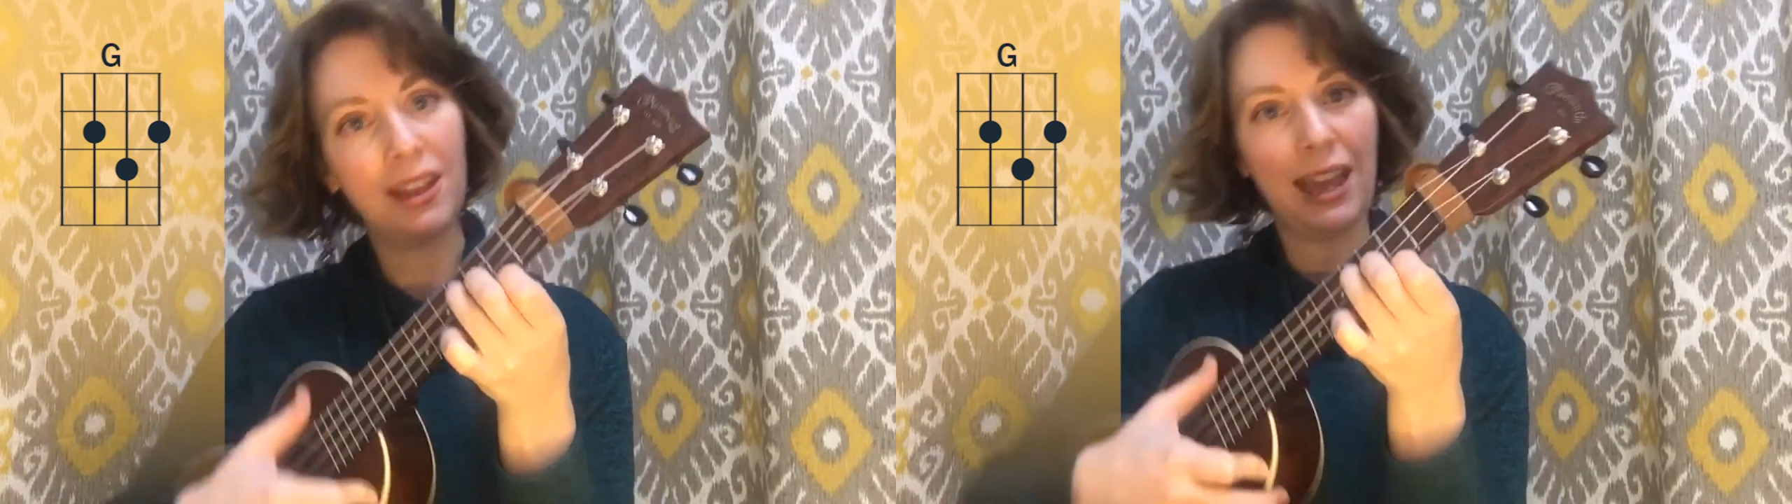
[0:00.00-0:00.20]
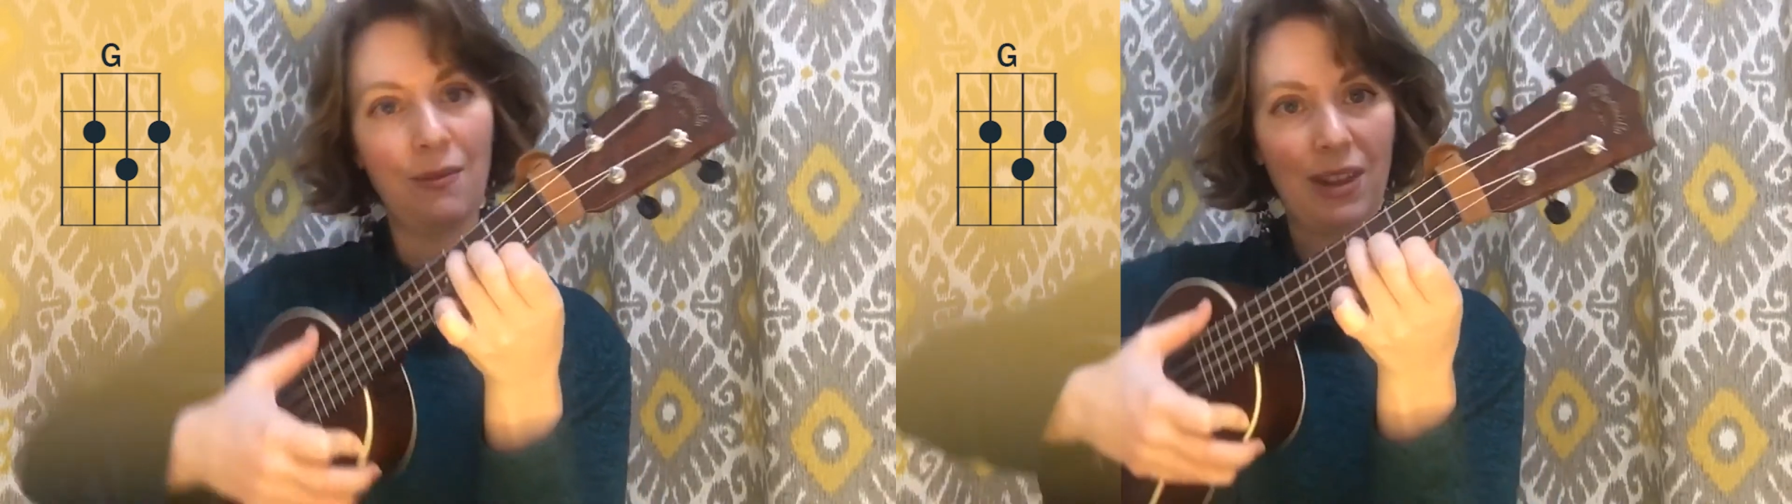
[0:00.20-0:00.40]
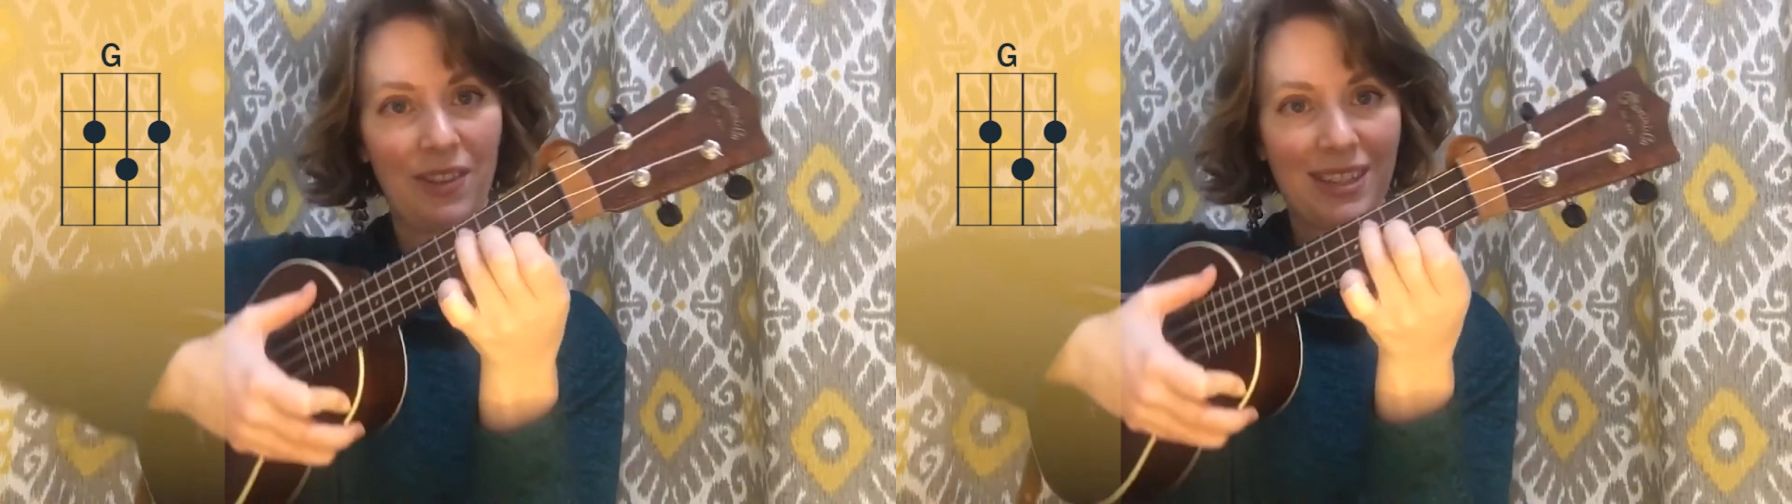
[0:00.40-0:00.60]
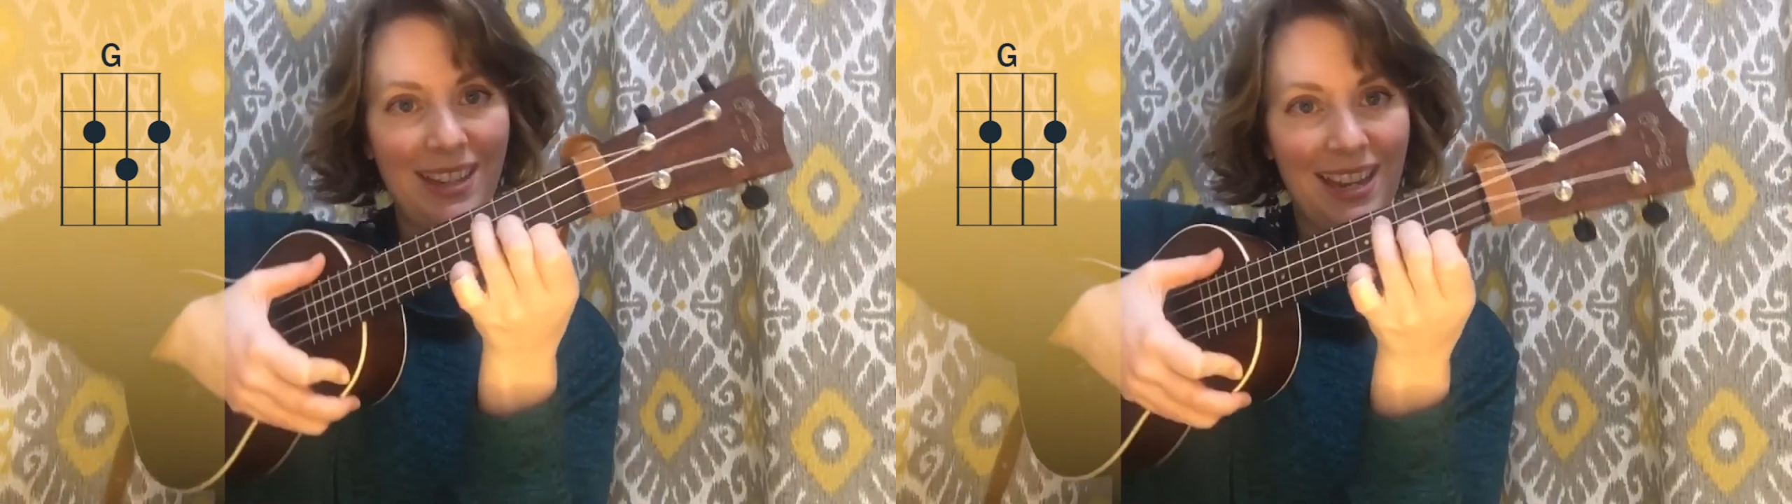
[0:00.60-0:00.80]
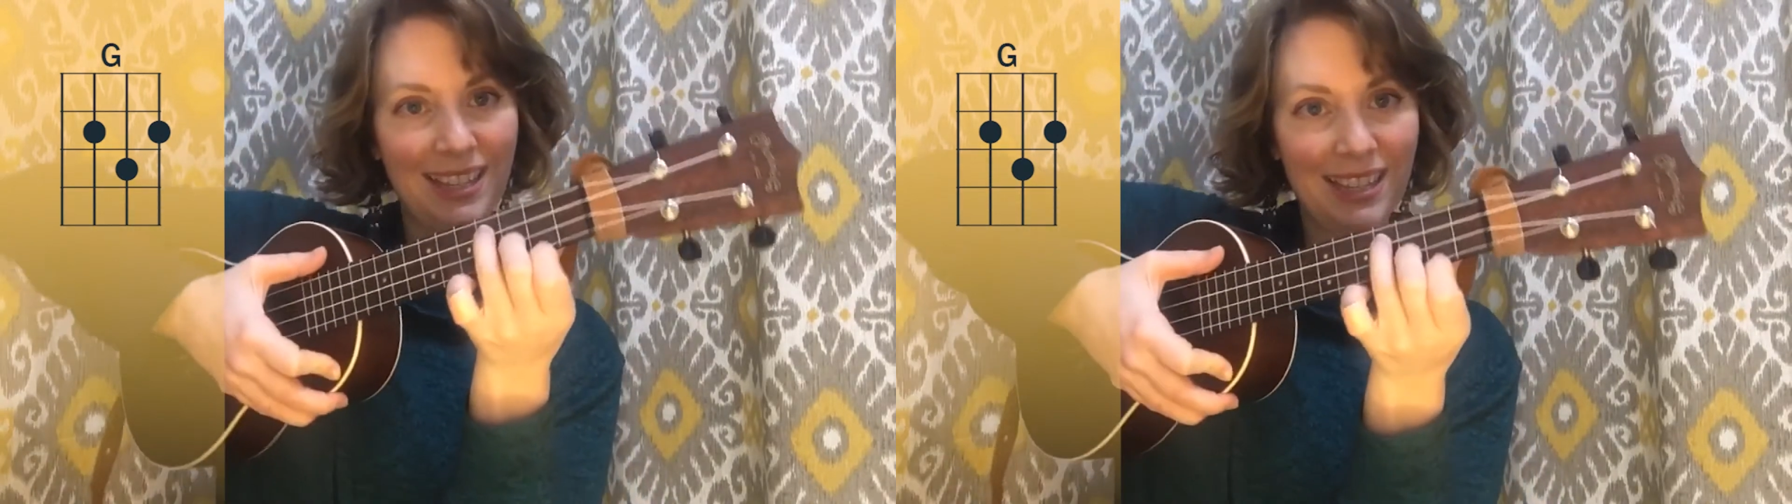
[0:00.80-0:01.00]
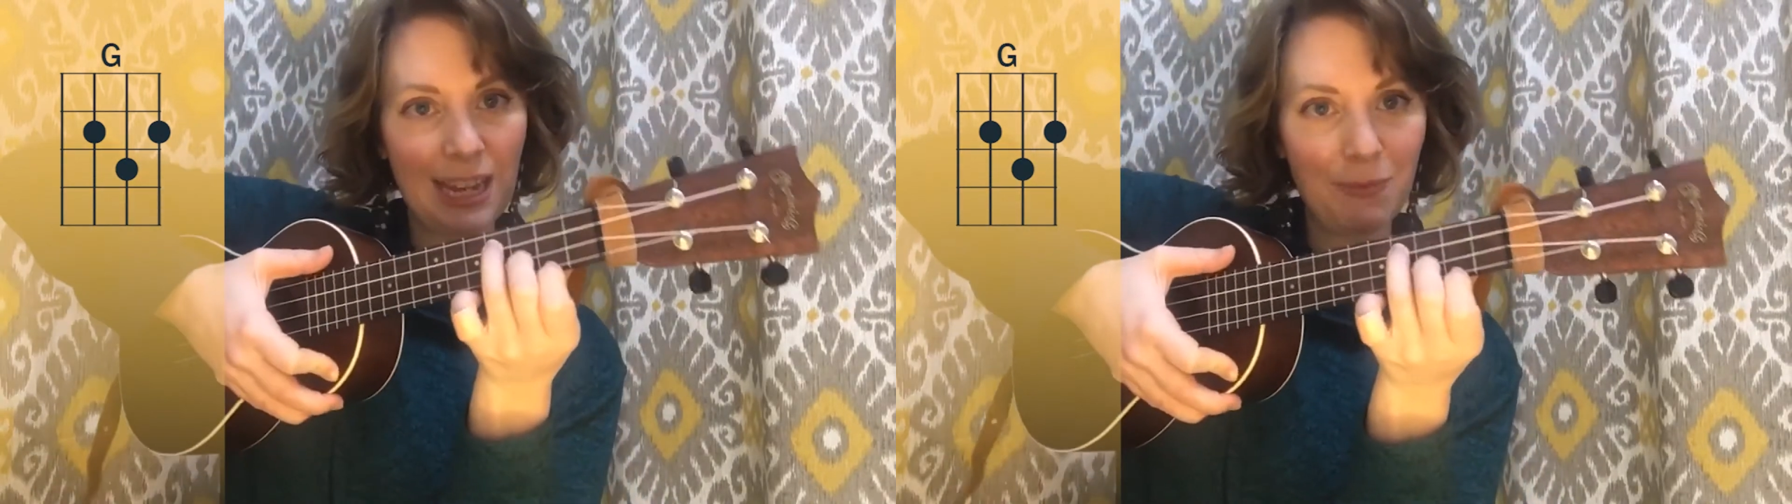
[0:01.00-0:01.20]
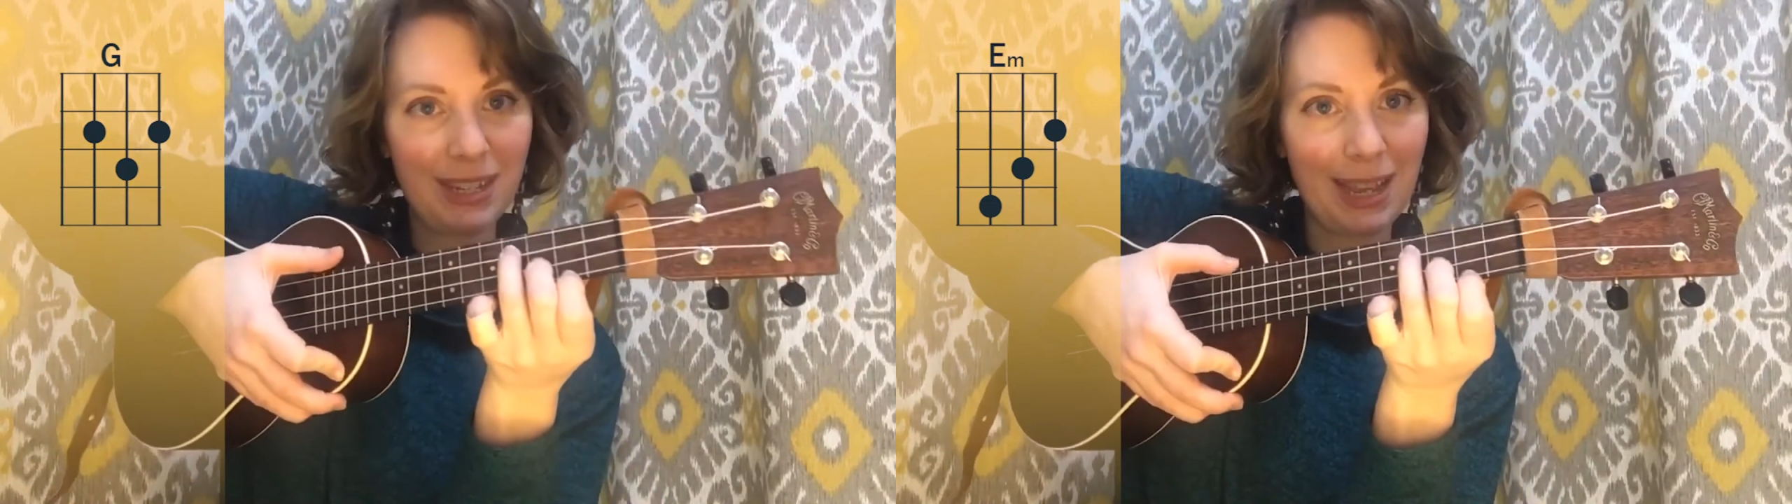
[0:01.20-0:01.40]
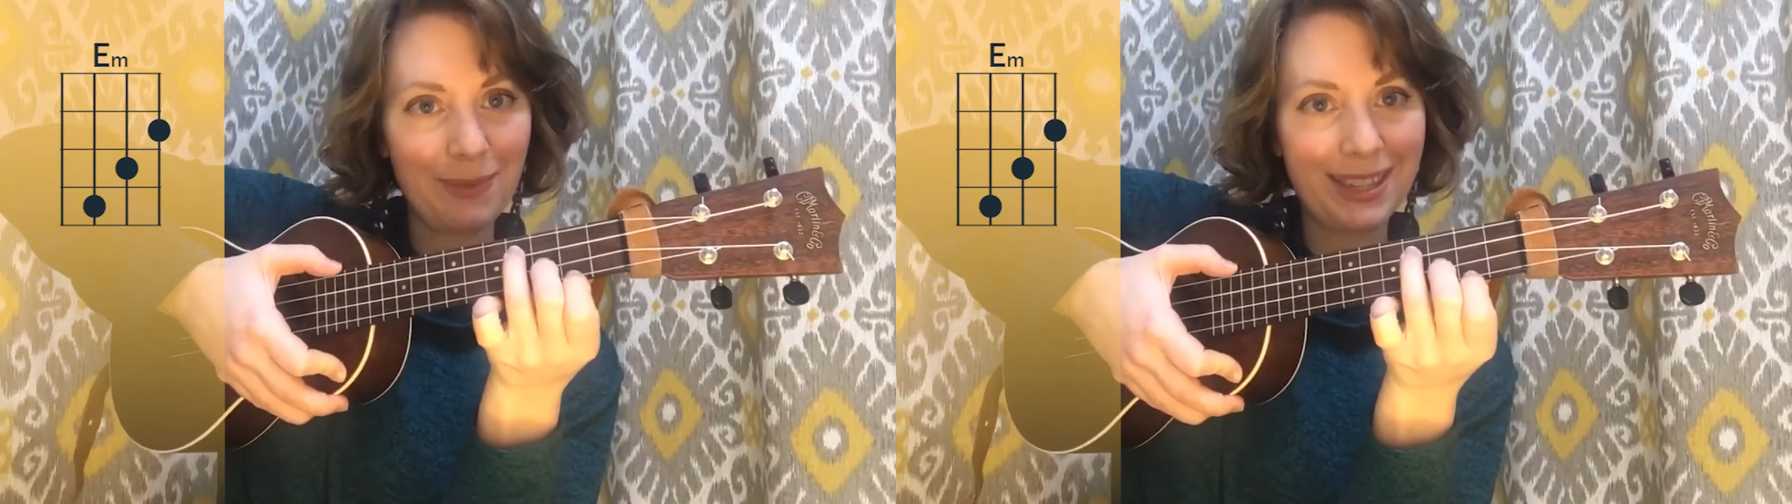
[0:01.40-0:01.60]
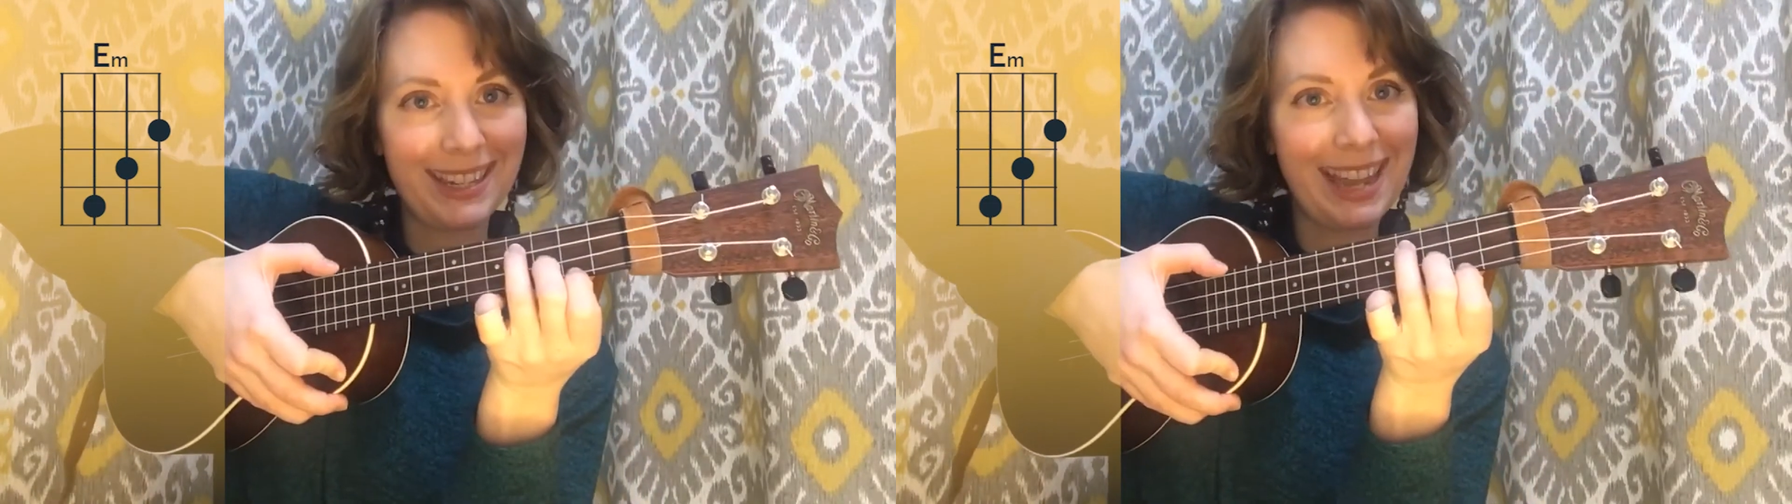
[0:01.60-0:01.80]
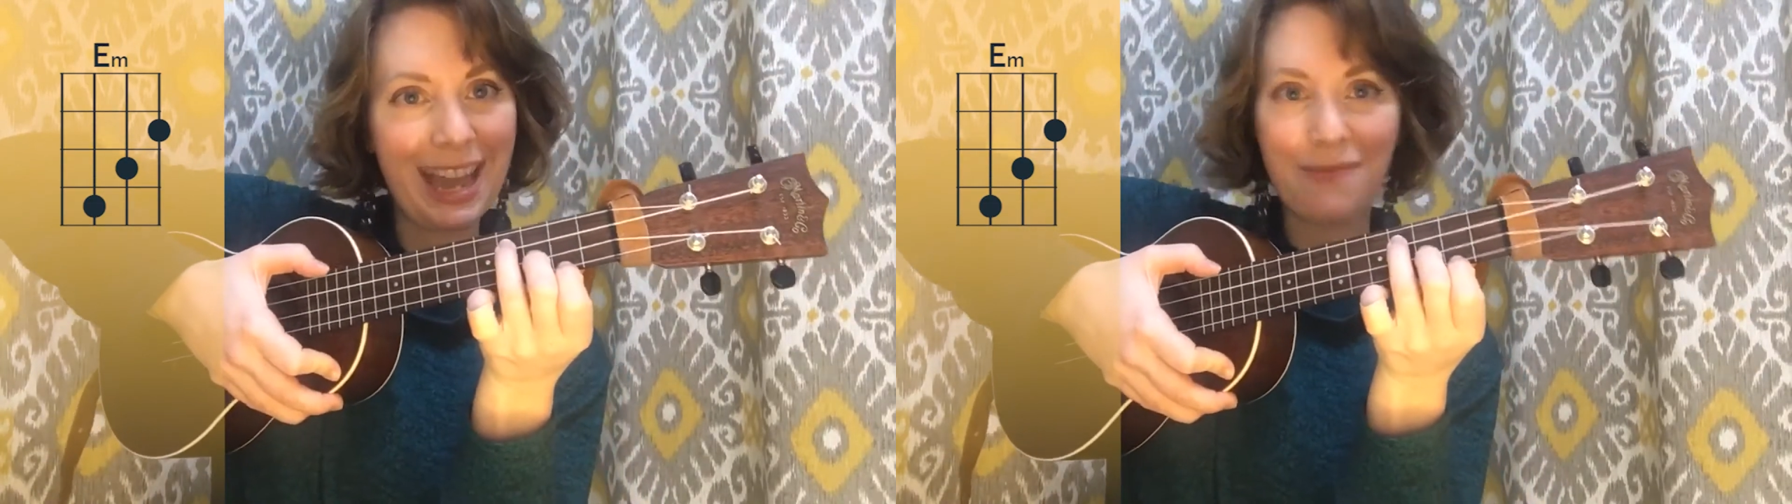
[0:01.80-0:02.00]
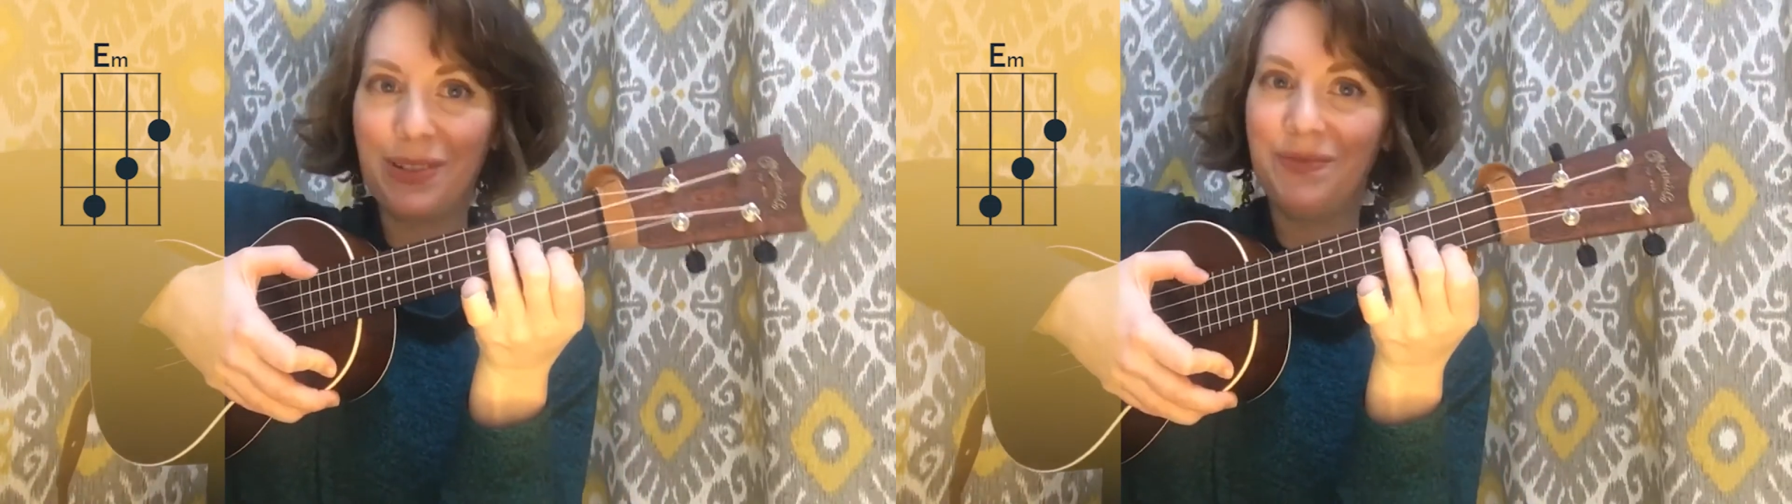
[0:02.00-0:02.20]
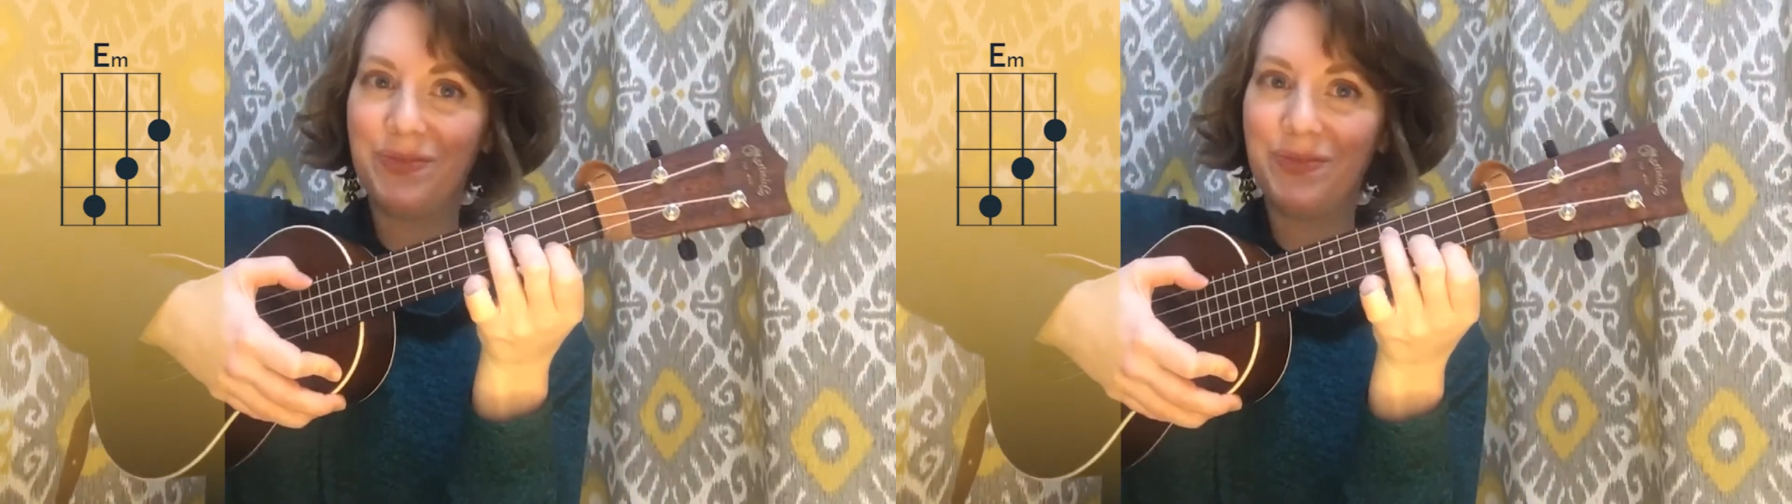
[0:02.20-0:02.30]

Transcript: and we have this nice step, step, step.